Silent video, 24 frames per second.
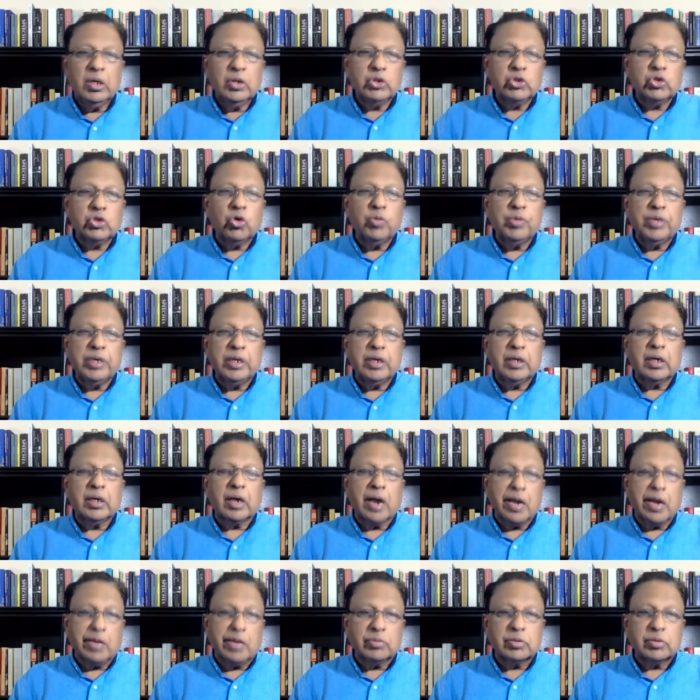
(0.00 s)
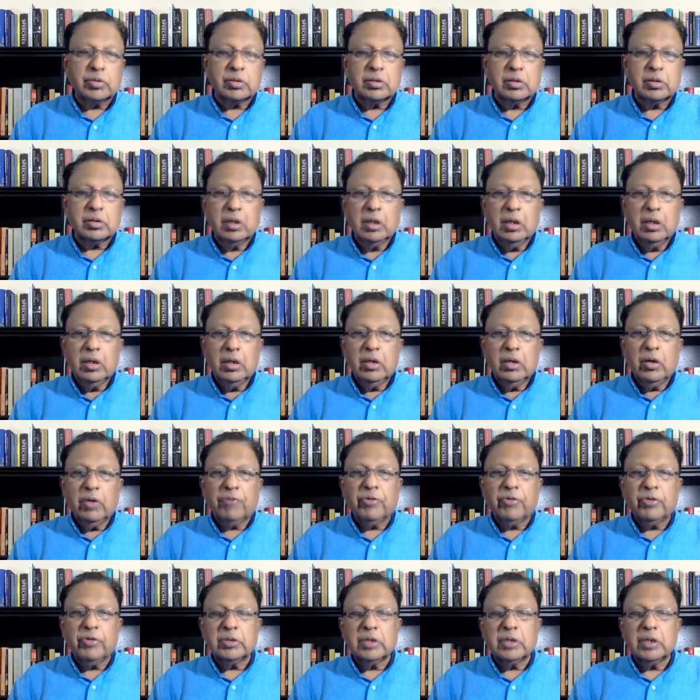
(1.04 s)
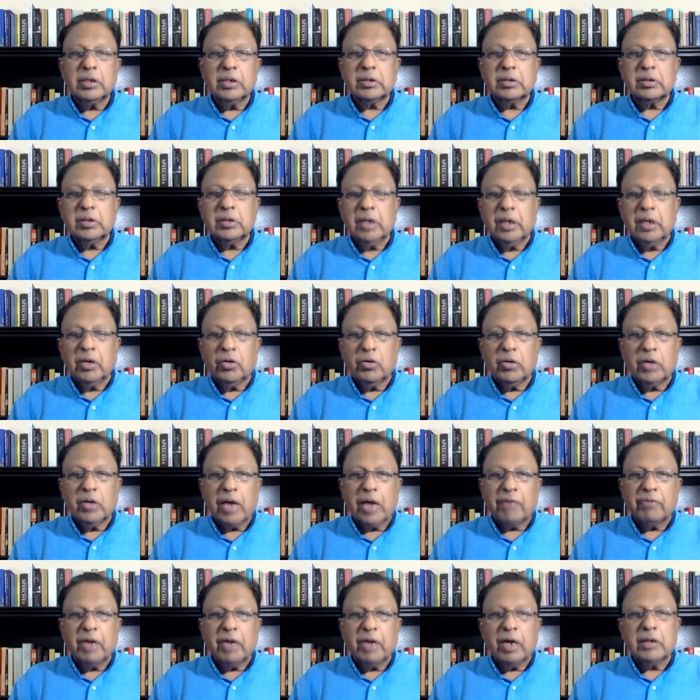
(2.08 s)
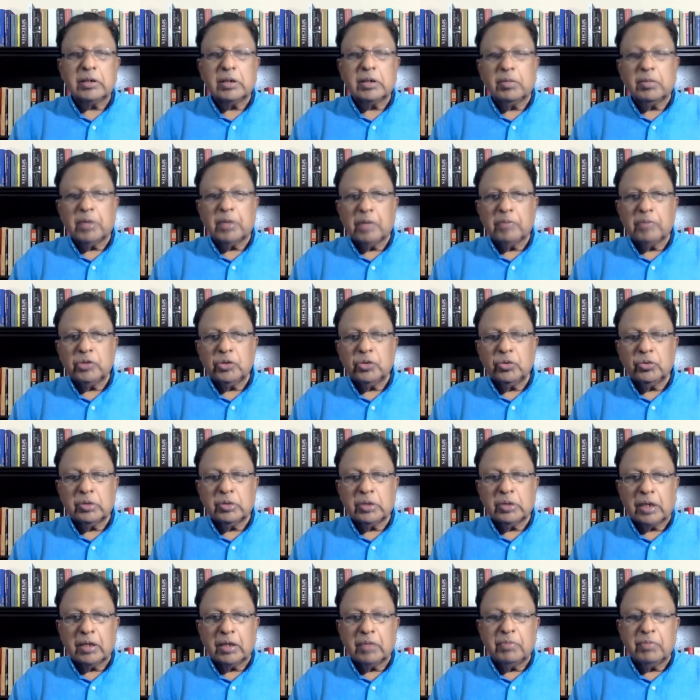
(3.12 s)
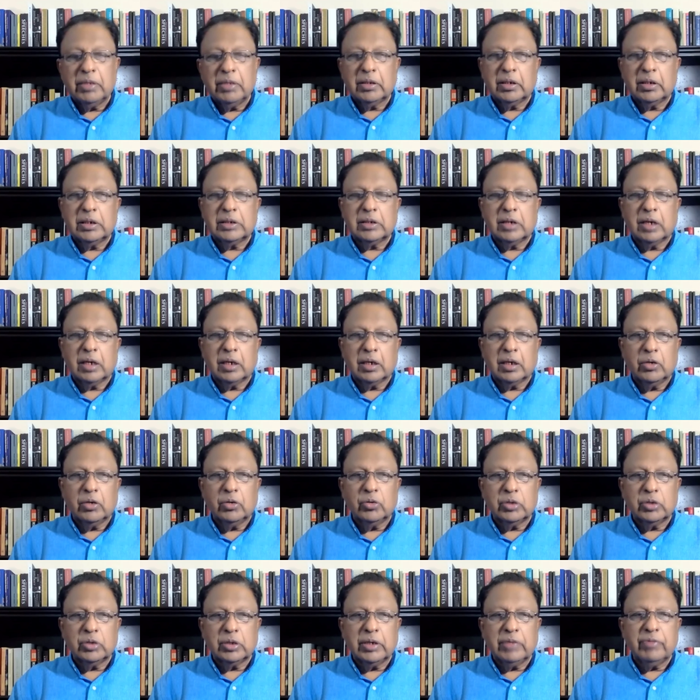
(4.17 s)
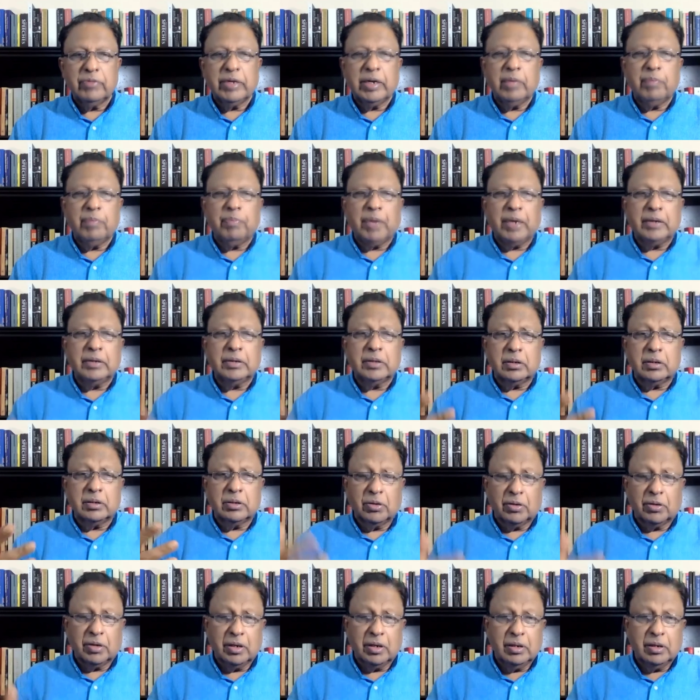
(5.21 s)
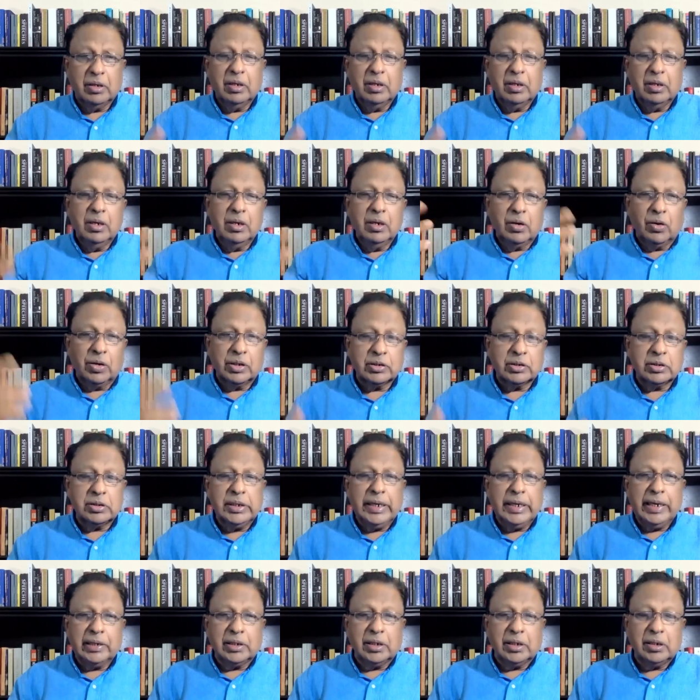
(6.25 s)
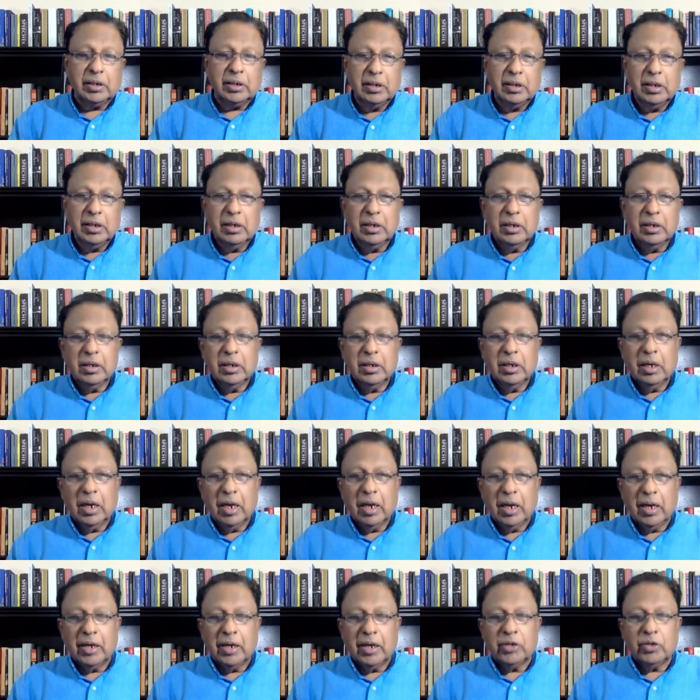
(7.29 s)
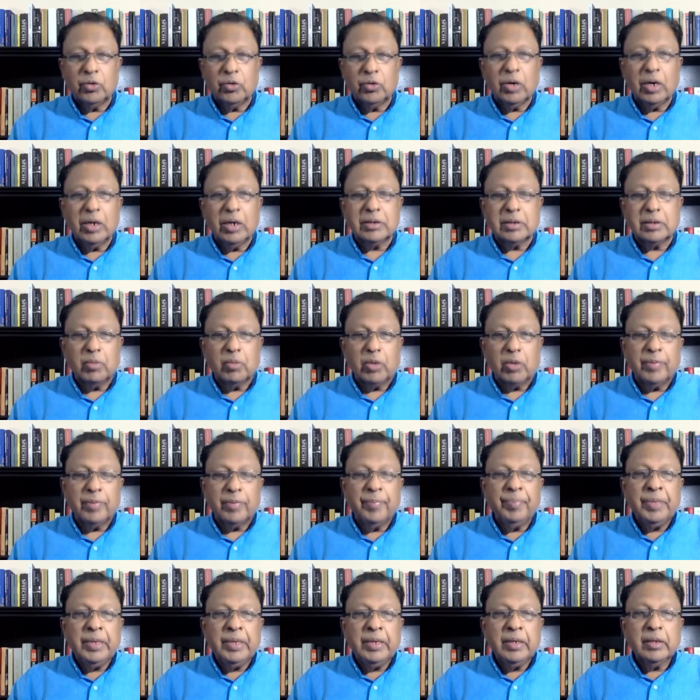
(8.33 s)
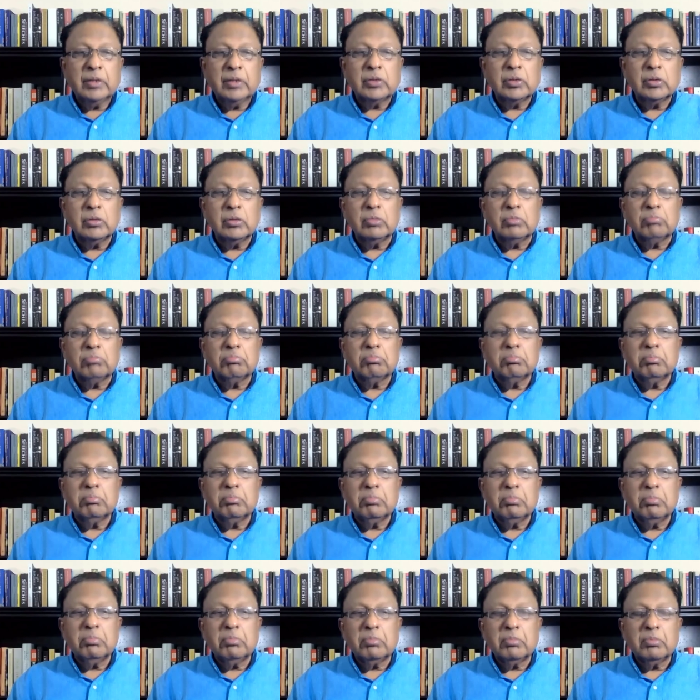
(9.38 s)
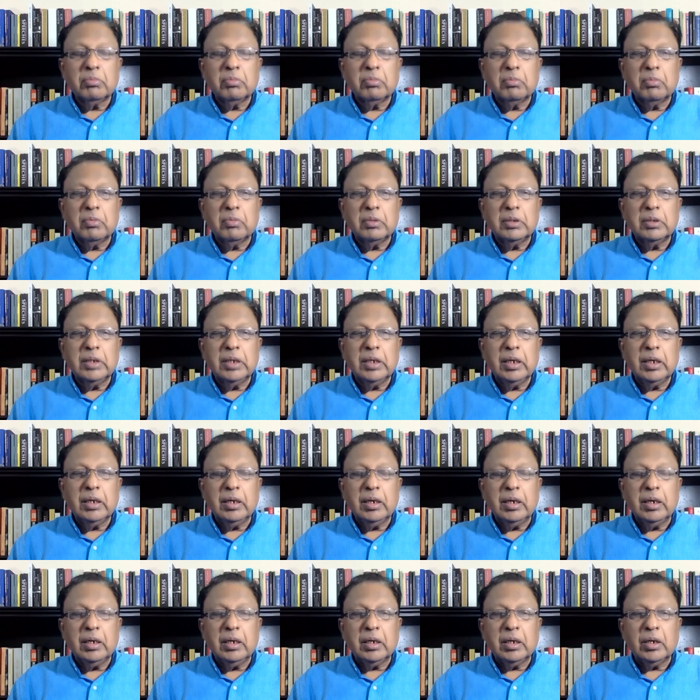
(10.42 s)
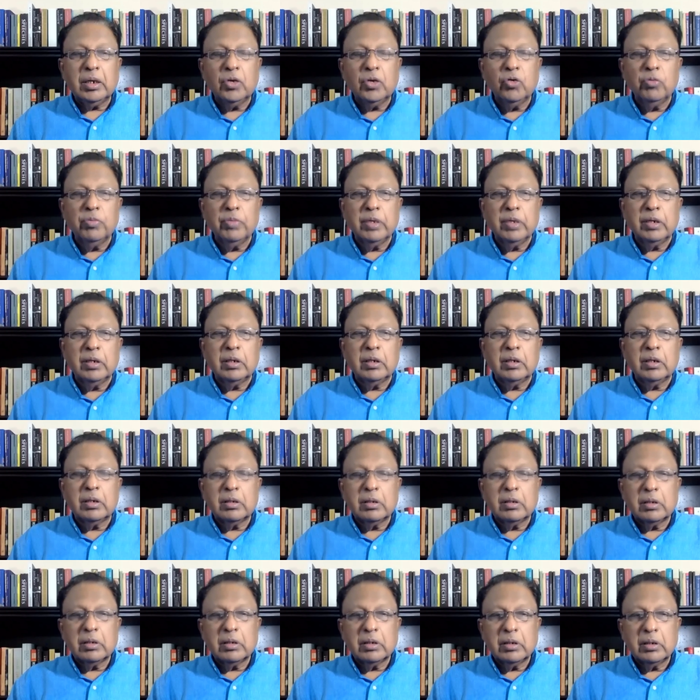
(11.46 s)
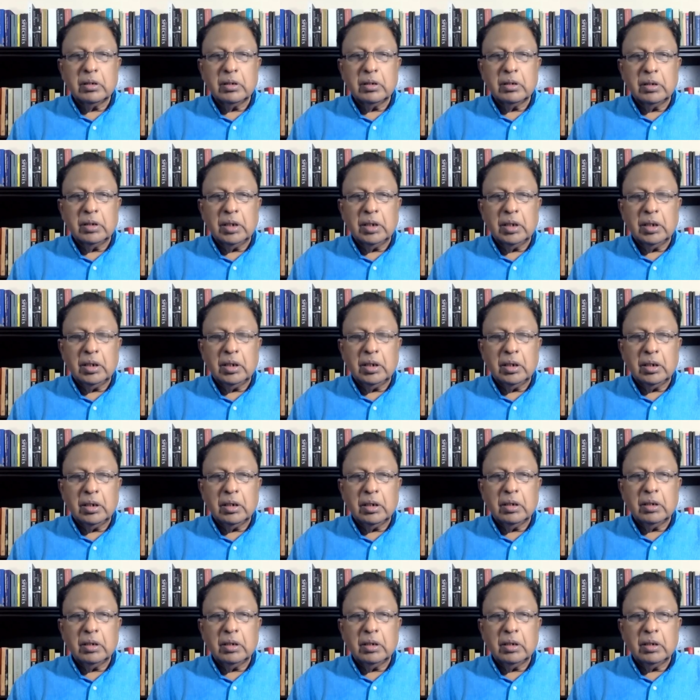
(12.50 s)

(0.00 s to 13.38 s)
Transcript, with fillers: so many crimes. Because since they don't have guns, sometimes use other methods like using even a python or a snake uh, to kill someone. So the human, the,